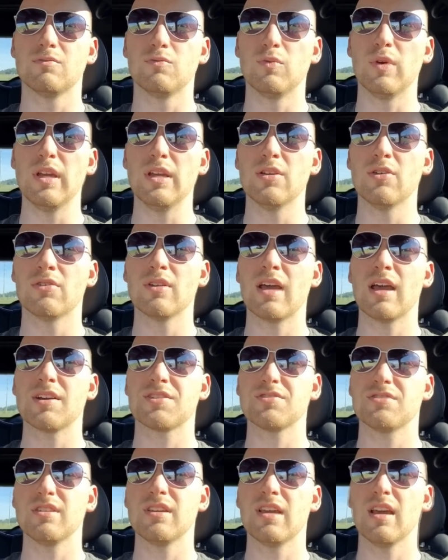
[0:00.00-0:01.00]
we don't
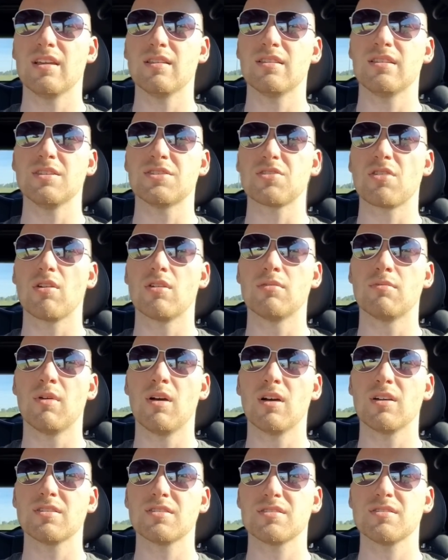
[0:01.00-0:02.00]
actually get the starter
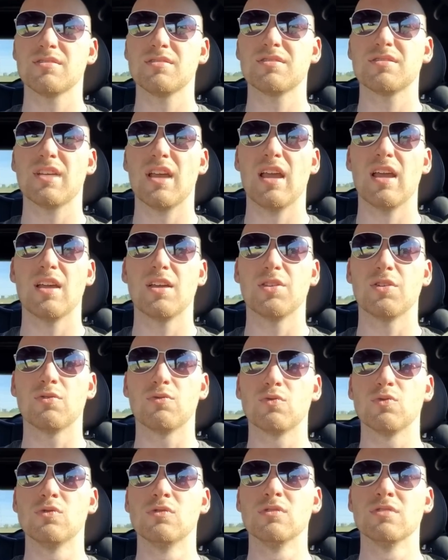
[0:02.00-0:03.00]
boxes and the
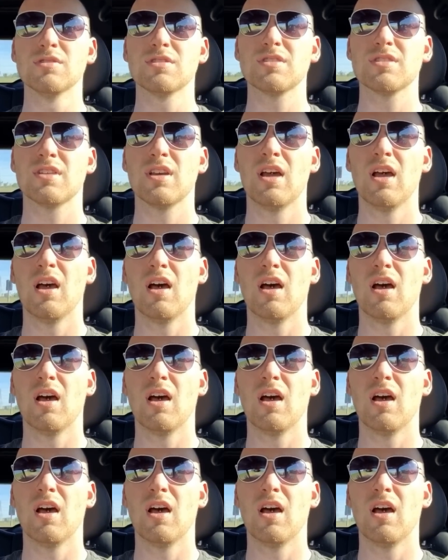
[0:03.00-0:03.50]
rules